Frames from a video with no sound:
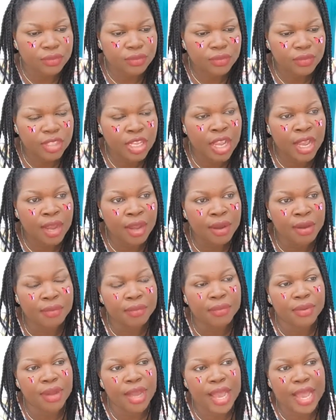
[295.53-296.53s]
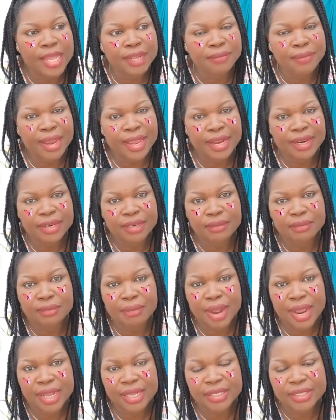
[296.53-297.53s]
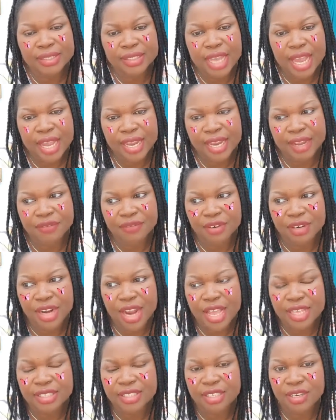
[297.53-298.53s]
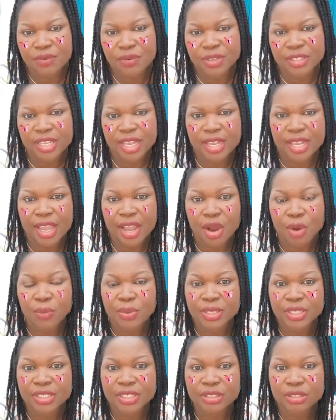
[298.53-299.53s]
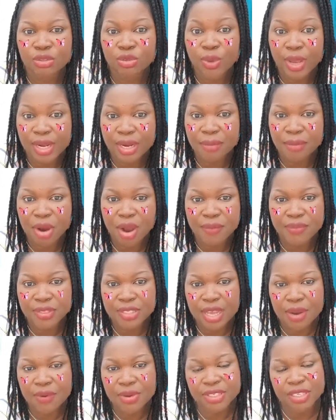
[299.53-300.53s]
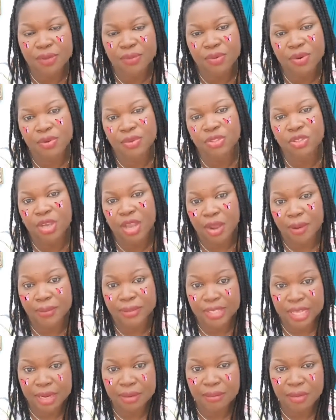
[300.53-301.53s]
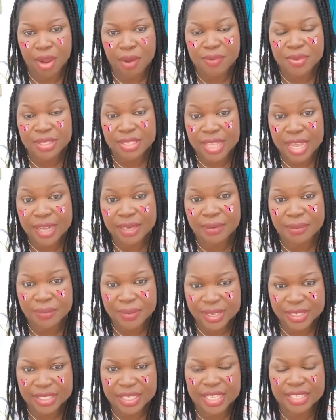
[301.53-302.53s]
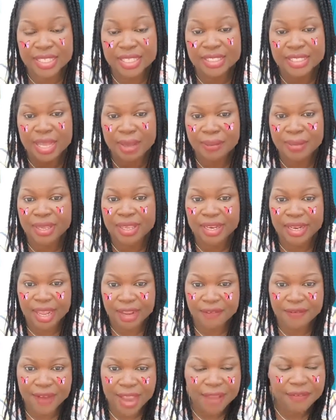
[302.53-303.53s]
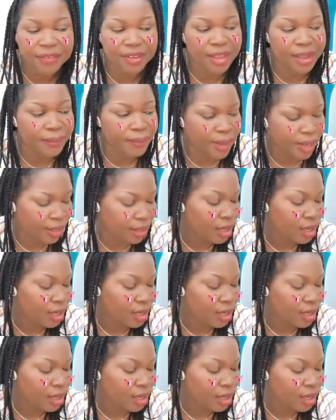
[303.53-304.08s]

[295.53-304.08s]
And my target for last year was like helping 20 moms. I was able to help 10 moms start a business and start making like 5K, man,